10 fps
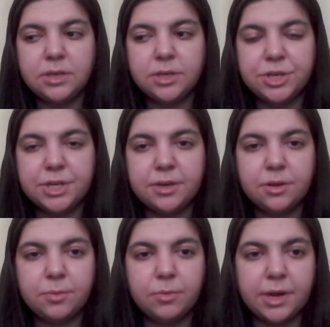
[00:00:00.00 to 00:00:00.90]

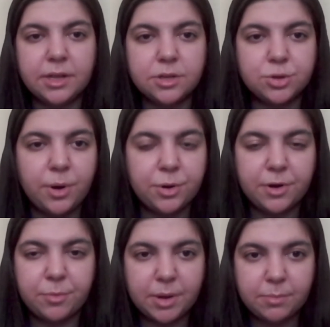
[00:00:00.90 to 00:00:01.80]
initiated against one of
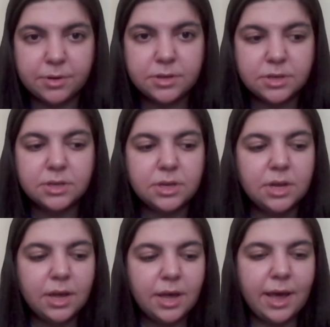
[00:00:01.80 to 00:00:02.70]
our members.
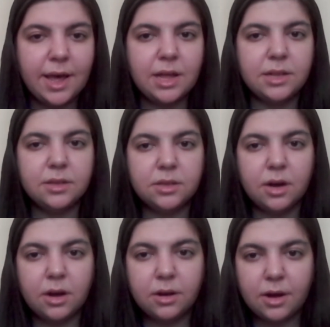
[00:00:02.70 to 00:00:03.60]
And
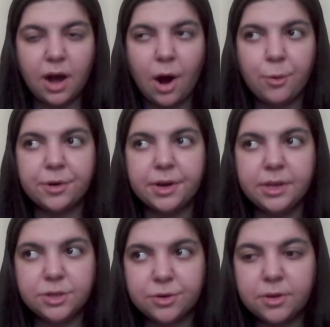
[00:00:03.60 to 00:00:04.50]
our
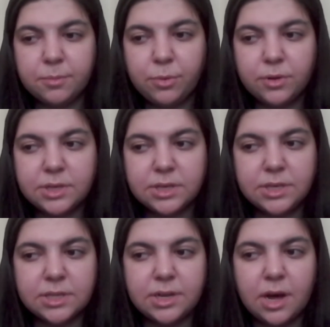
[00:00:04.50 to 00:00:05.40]
internal
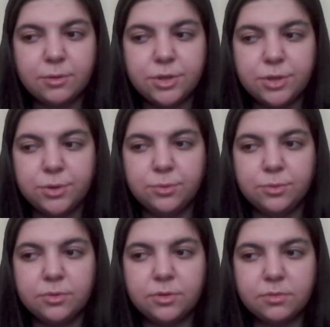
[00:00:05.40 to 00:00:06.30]
policy is now to,
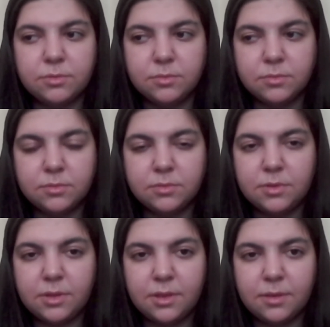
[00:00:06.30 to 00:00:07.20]

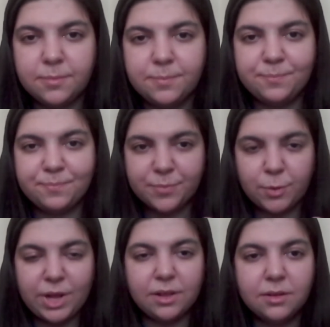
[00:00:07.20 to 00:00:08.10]

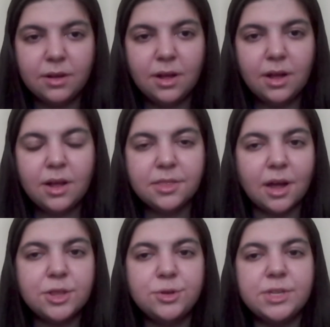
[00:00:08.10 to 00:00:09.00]

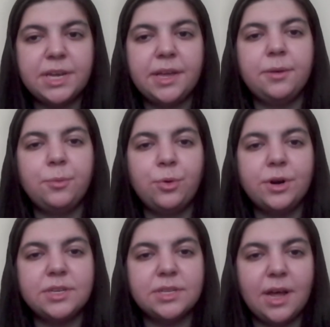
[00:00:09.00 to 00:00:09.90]
not to say the
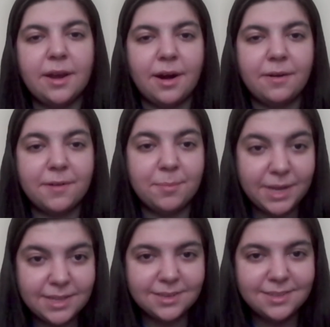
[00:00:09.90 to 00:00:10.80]
words that are
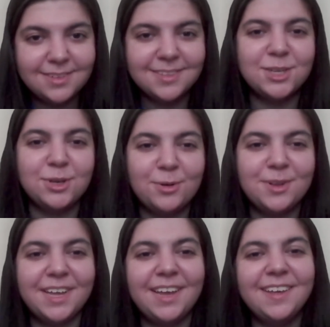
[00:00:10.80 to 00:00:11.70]
forbidden, so to
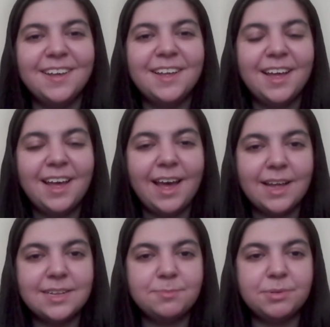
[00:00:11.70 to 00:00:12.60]
say,
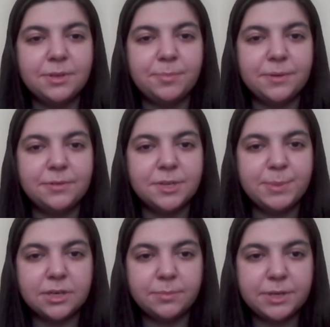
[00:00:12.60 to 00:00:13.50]
as the previous
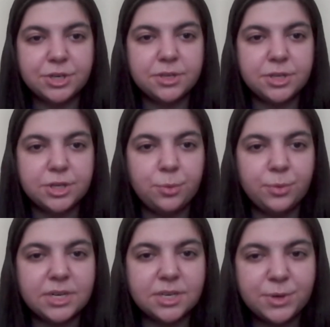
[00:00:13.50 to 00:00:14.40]
speaker mentioned. So
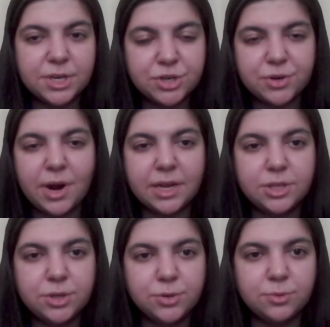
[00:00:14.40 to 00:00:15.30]
we're trying
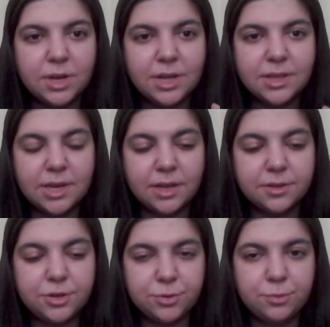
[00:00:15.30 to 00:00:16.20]
to tell
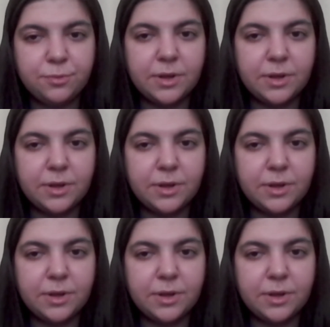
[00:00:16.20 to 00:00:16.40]
the truth